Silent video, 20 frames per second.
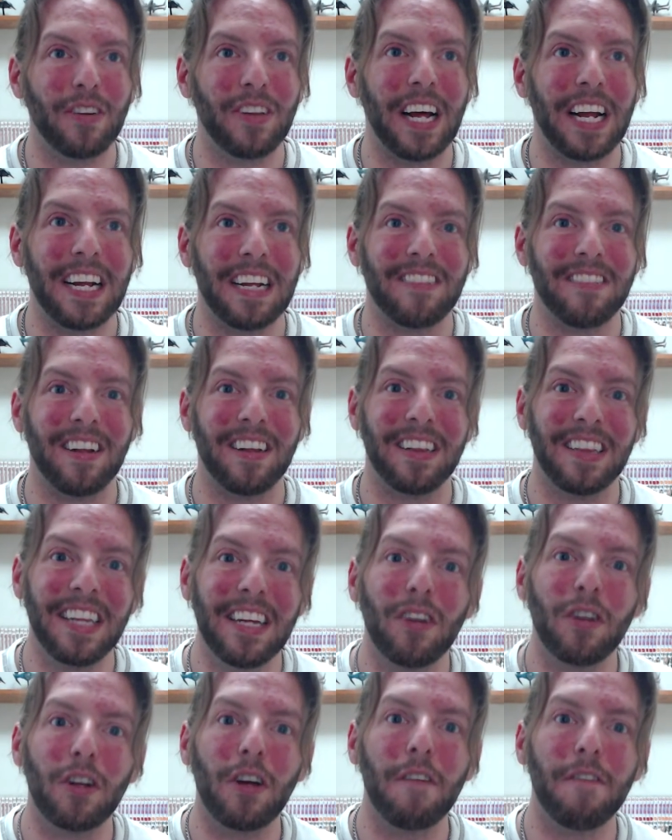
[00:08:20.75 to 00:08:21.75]
that it's a
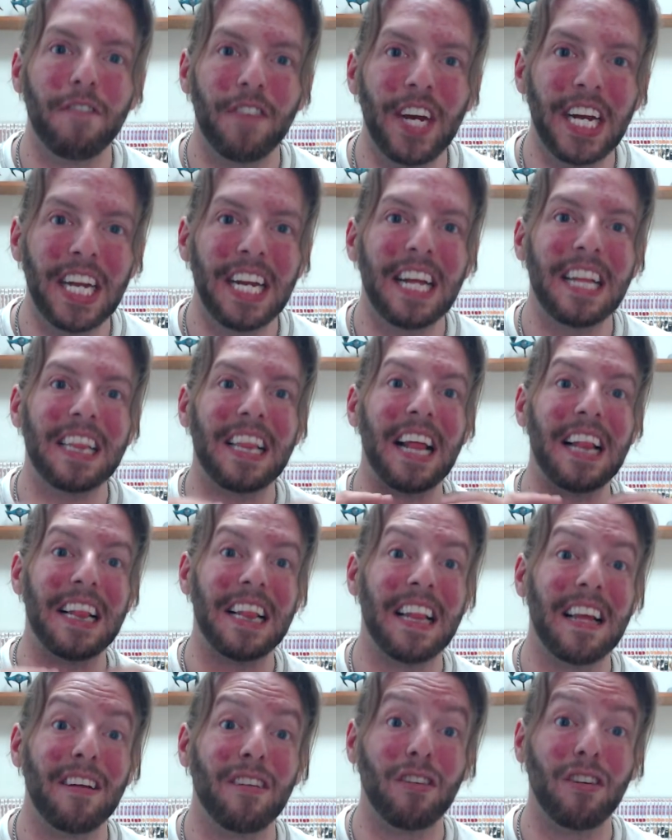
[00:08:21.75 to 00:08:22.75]
little convenient that
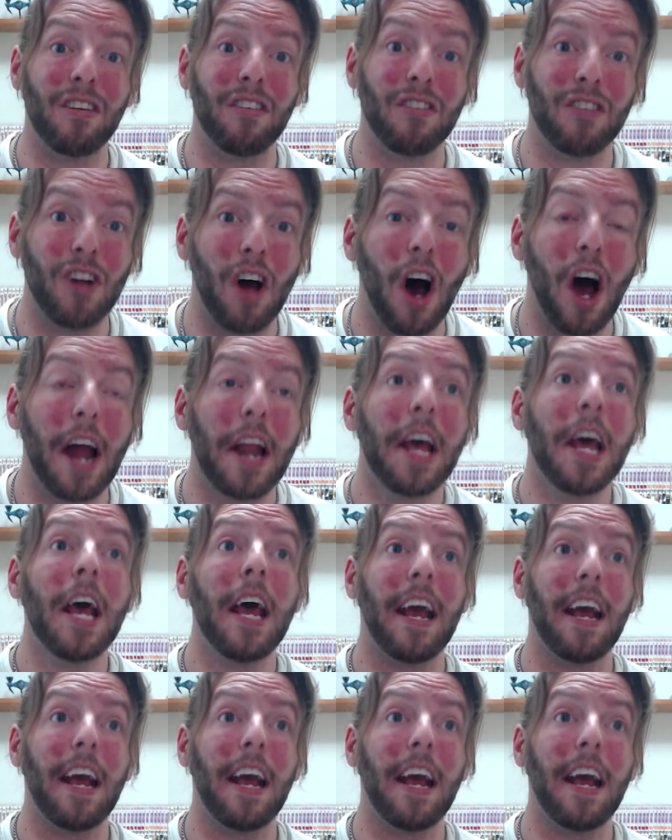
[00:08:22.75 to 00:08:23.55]
this is not